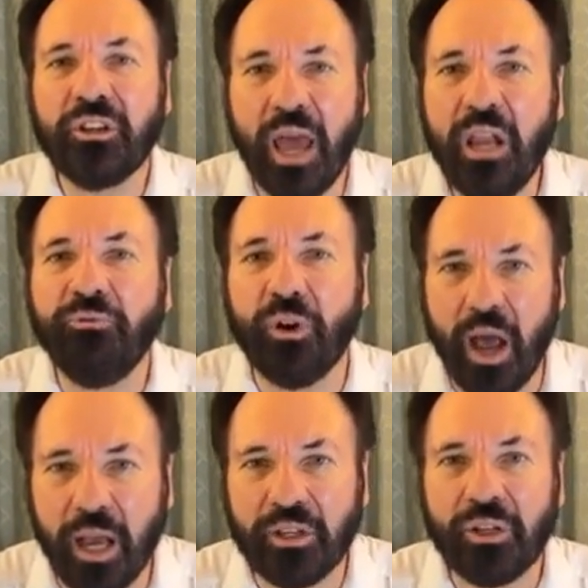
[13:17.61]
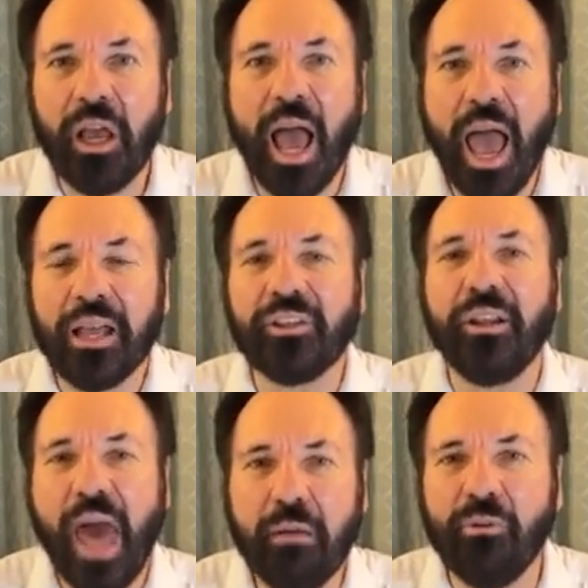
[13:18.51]
slain for us as
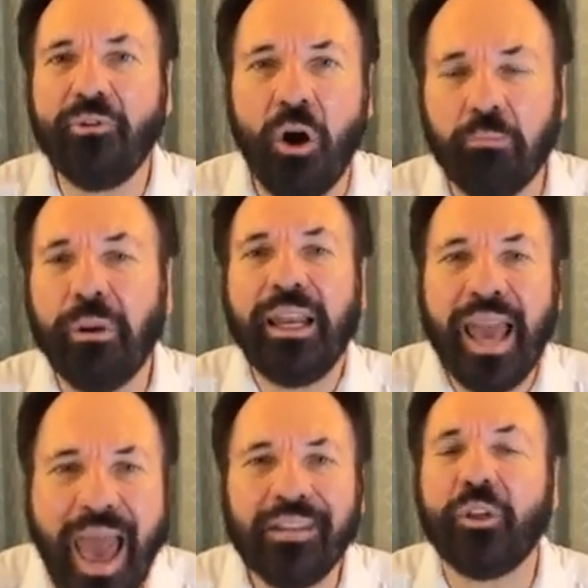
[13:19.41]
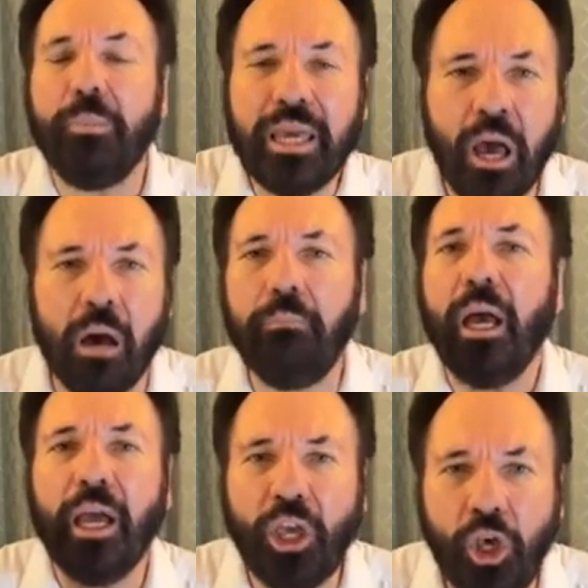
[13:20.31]
the Lamb of God. But he had to
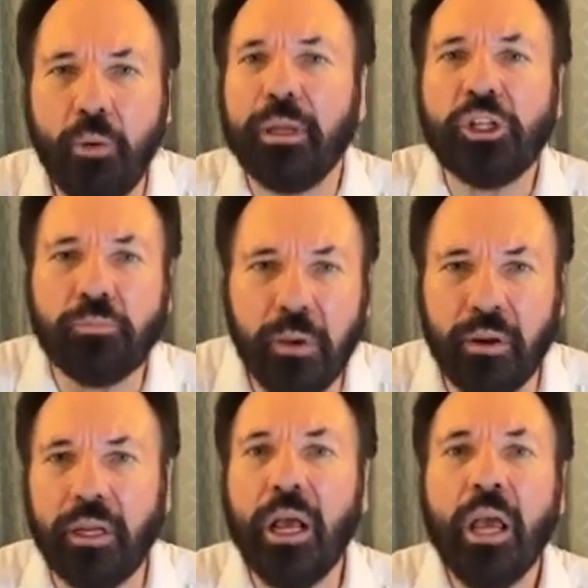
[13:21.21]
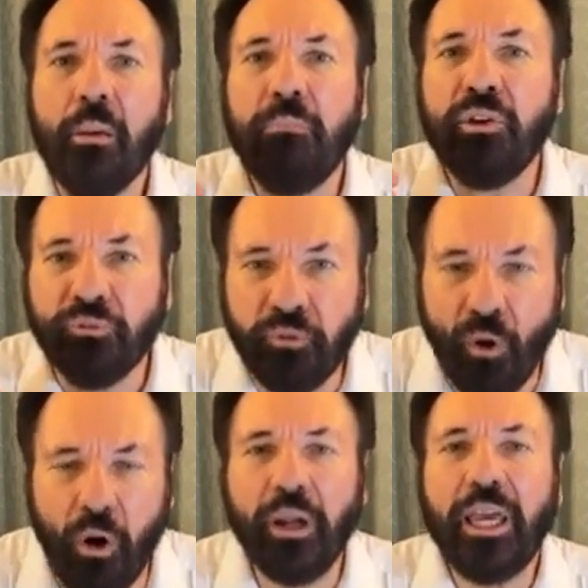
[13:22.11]
become a human spirit
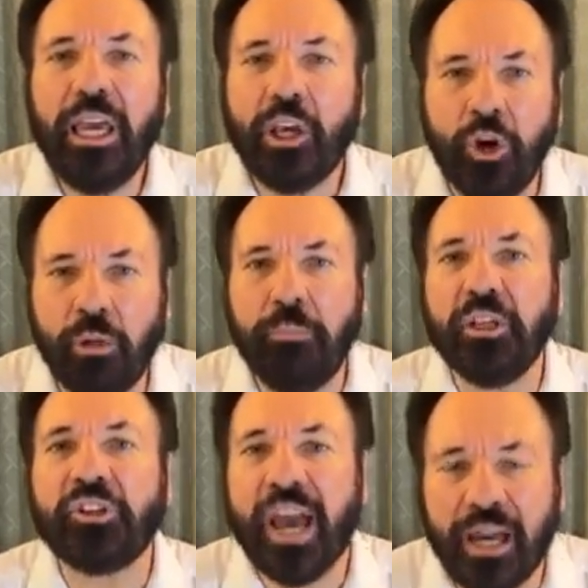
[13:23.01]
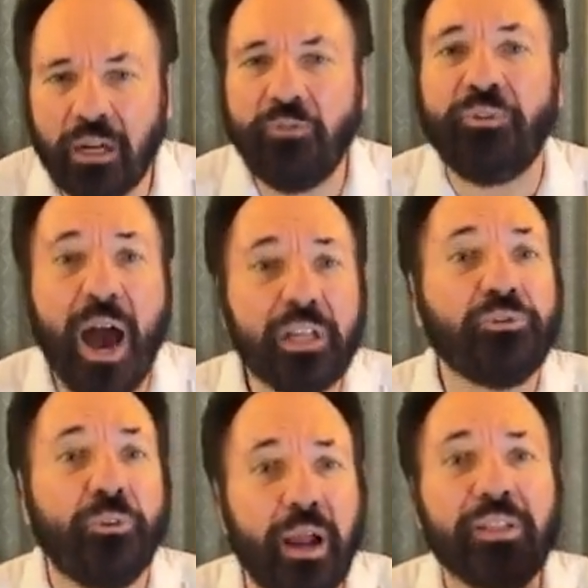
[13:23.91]
before he could be
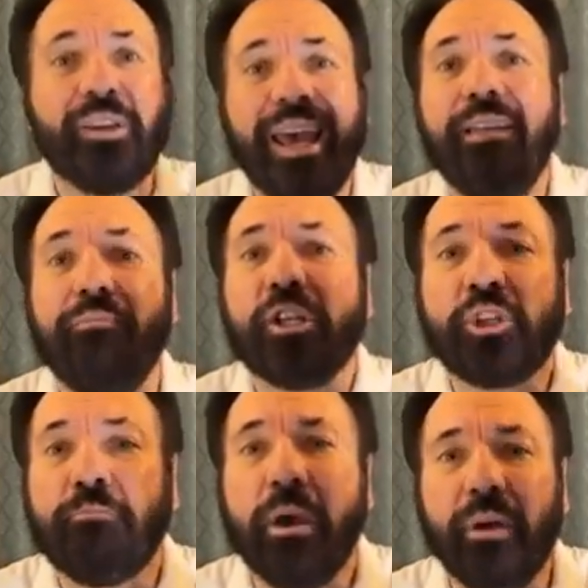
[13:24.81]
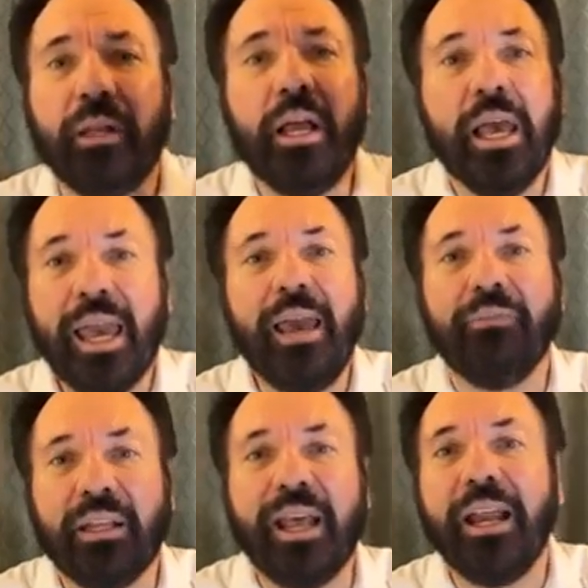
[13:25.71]
sacrificed for us in the spirit,
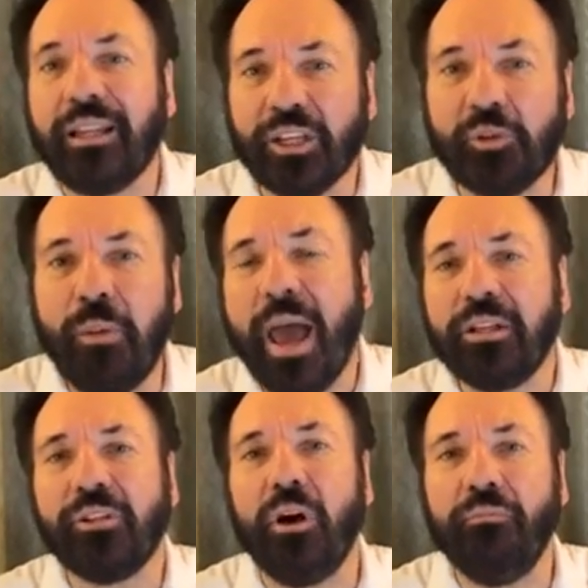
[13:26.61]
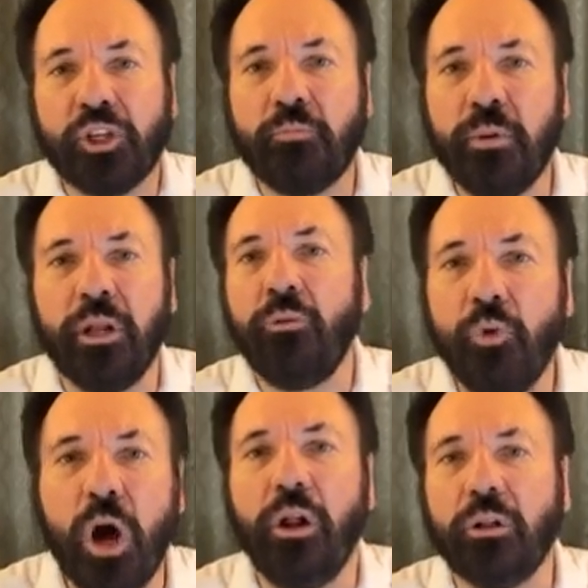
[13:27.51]
in the dateless past of the spirit
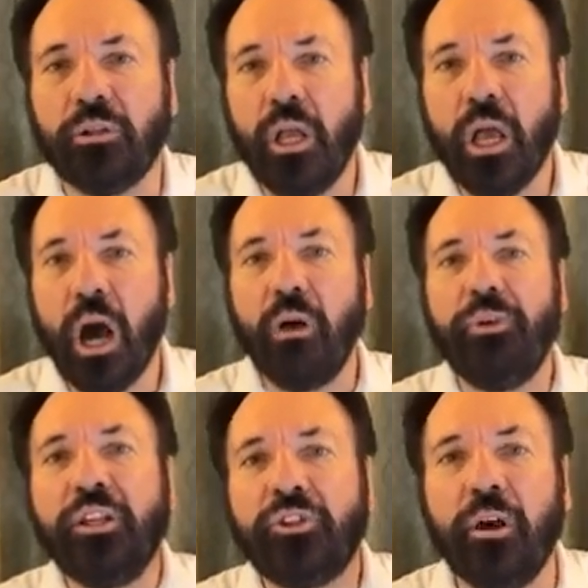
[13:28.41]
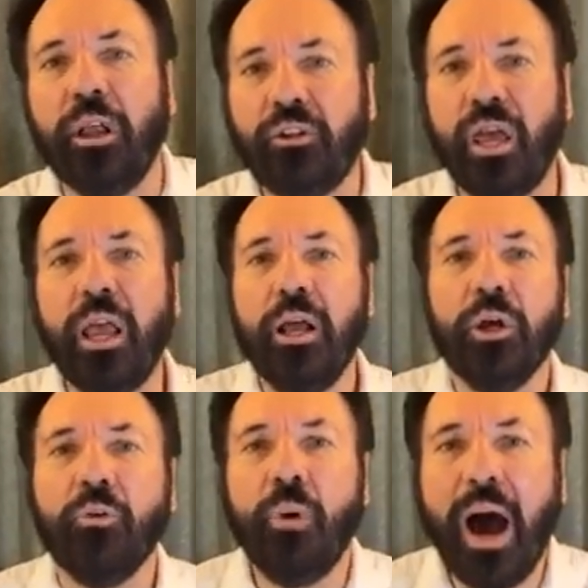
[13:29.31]
world of eternity.
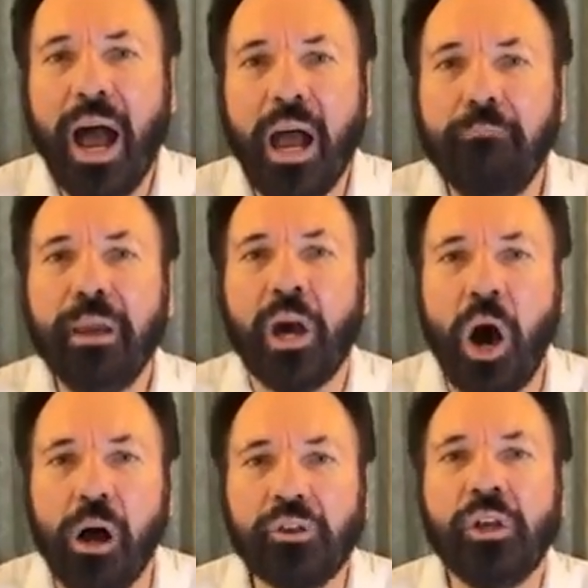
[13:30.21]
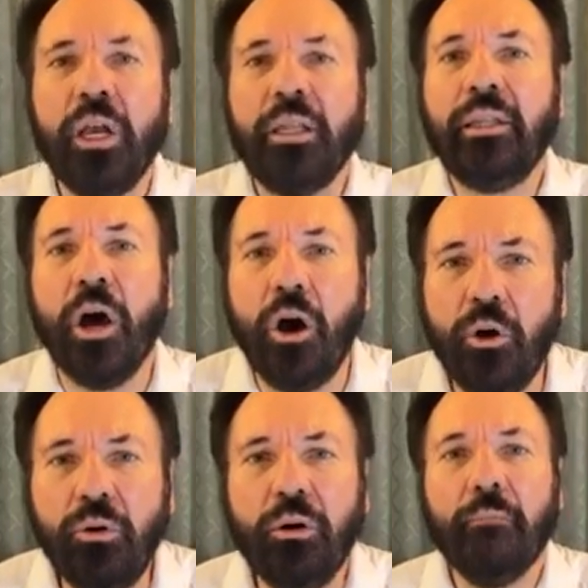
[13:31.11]
Why? Because
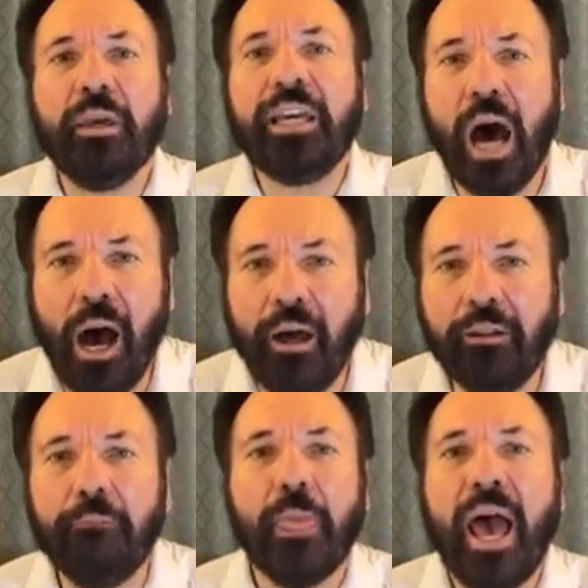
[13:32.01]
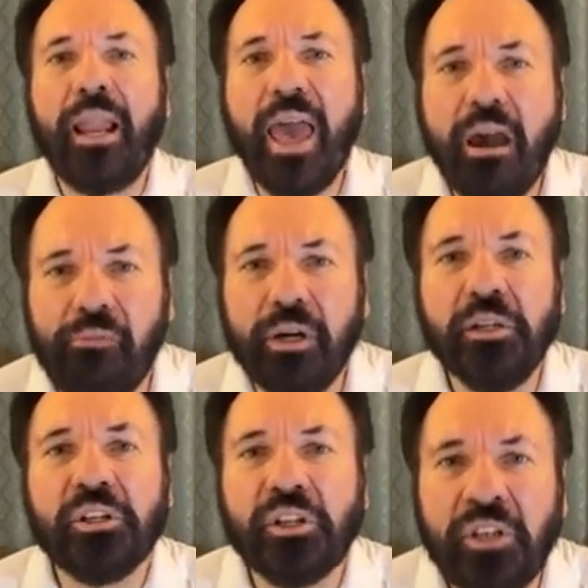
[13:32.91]
no God had
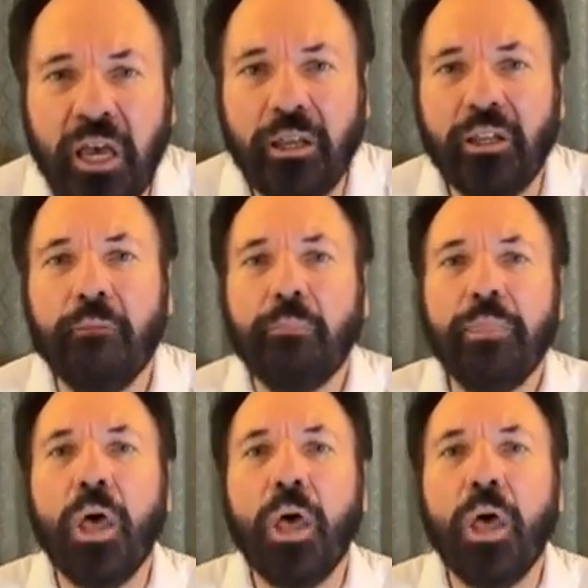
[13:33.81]
ever sinned.